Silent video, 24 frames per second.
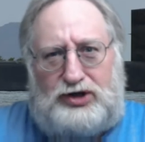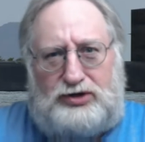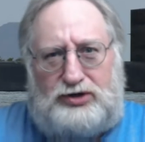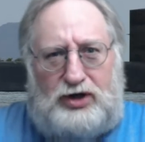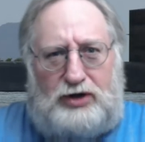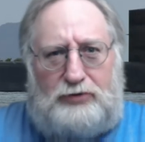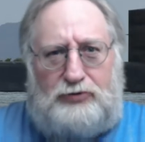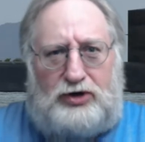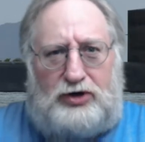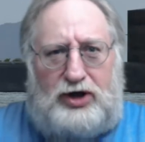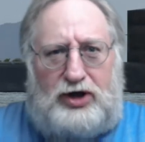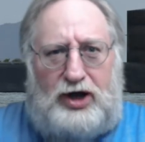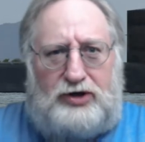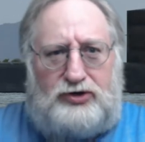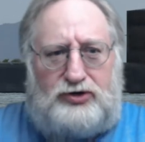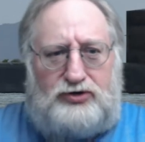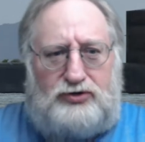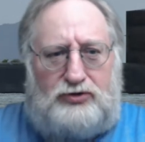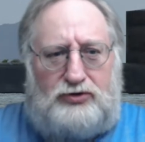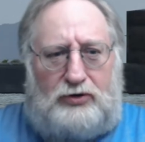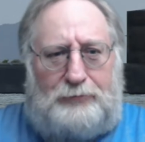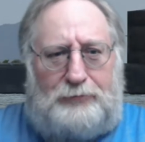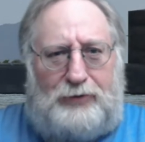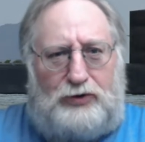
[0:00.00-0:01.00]
they would have had to
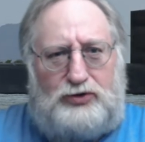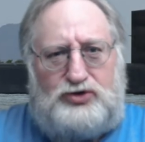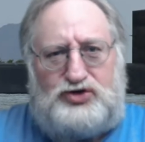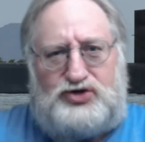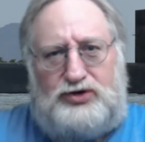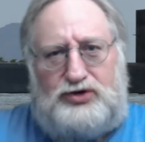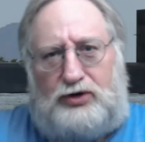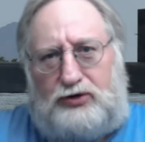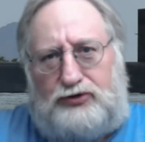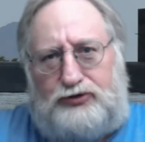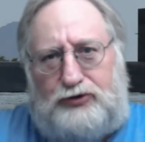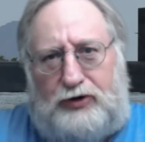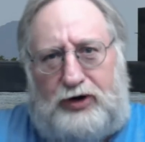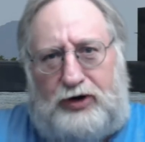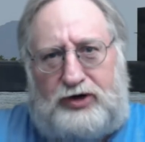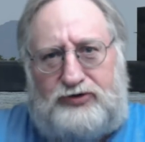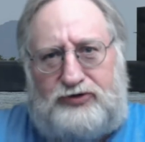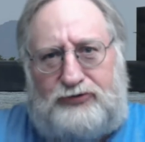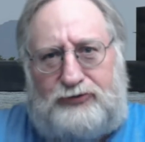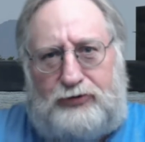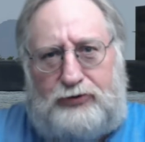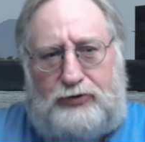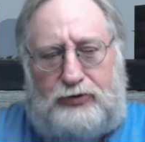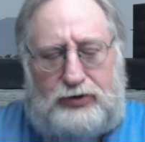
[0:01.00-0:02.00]
do a personnel
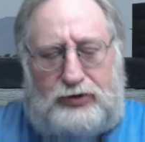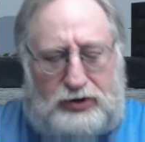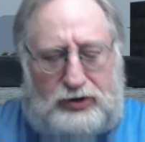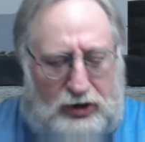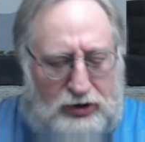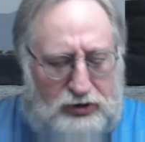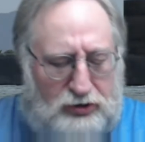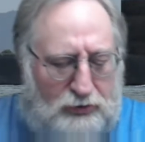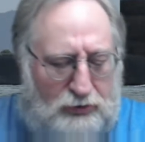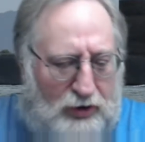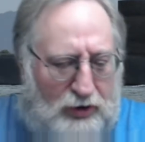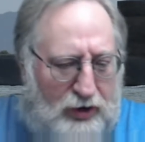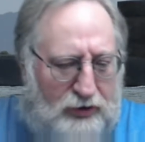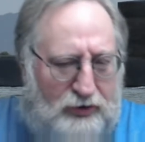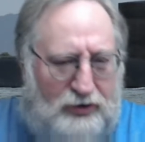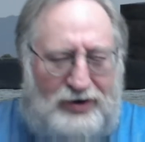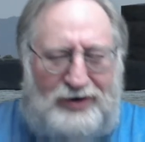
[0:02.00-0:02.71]
transfer and get you out of there.